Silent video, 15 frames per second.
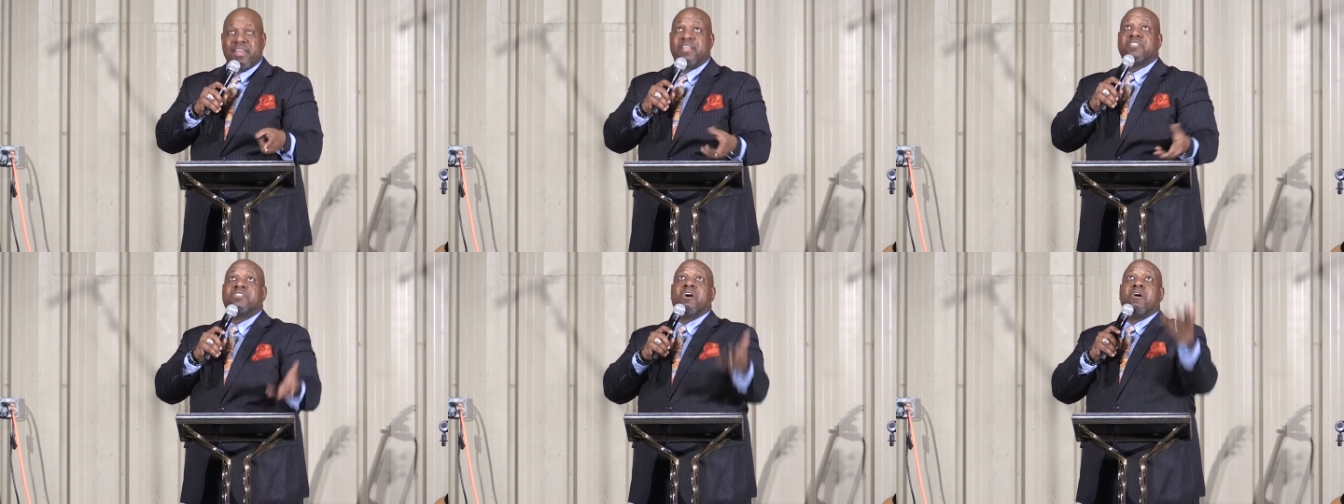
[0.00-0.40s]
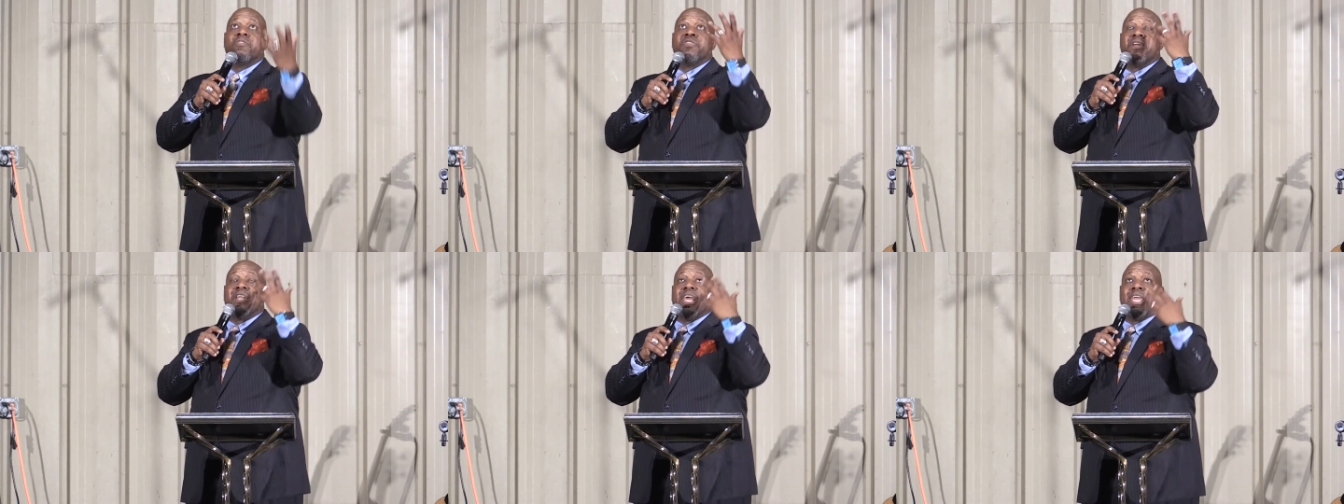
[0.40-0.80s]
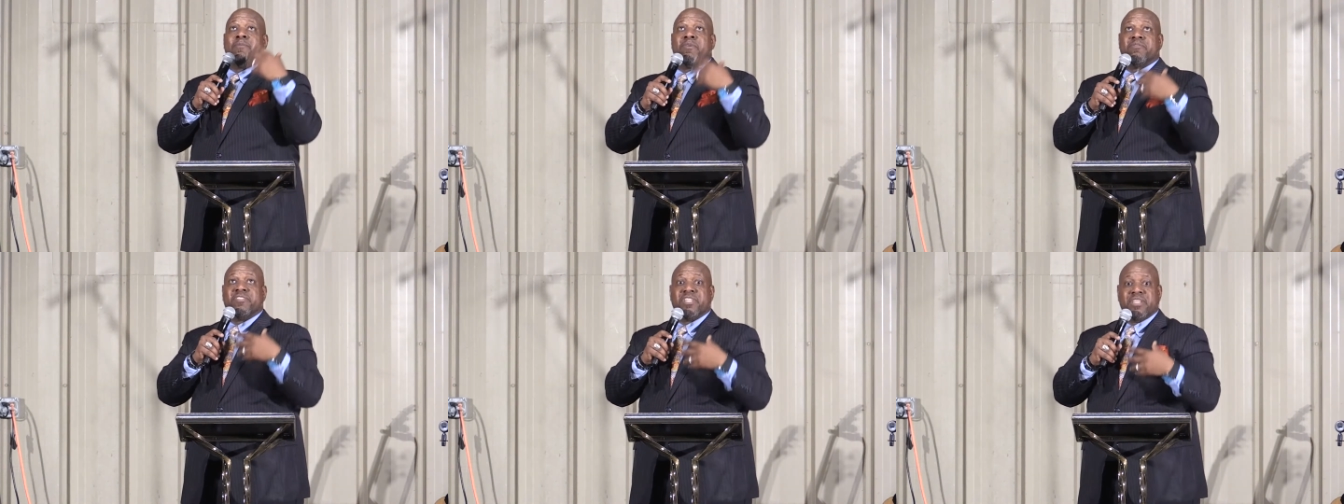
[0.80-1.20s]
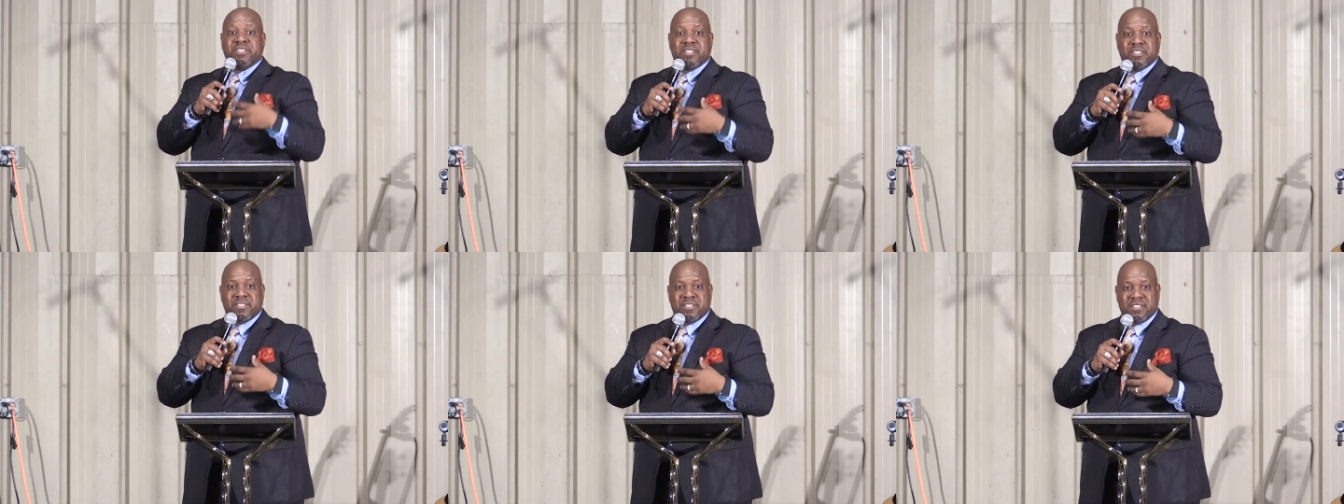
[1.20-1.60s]
and exalt the name of
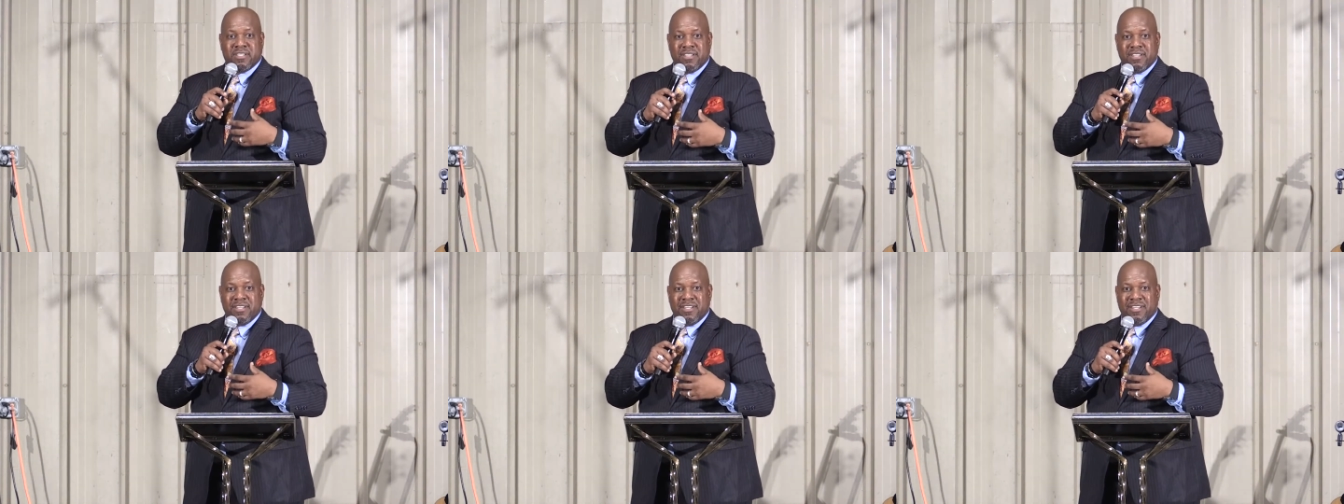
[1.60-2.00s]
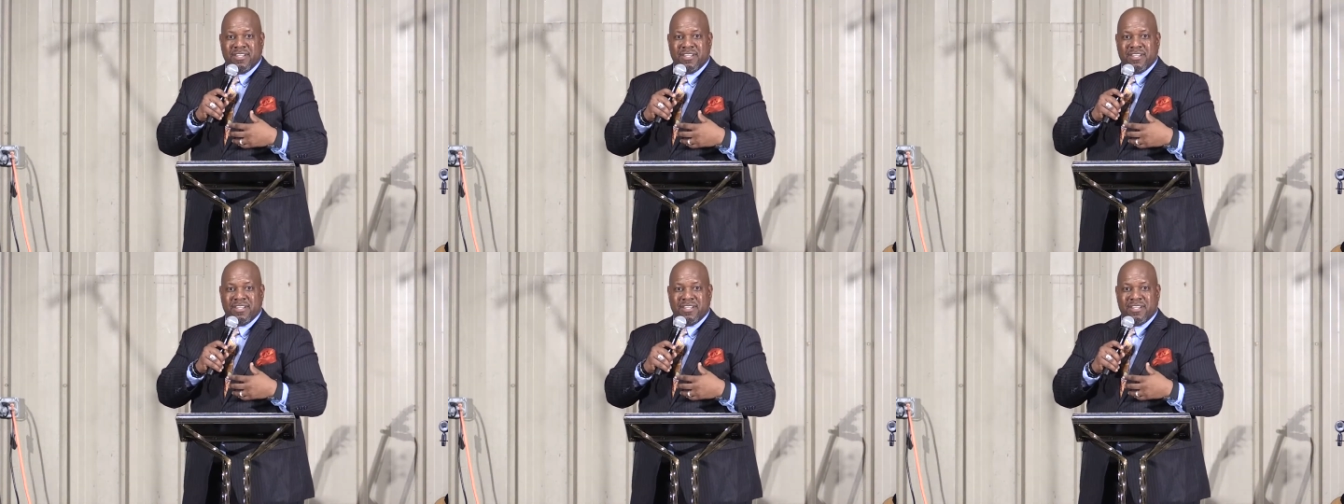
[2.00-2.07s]
Jesus.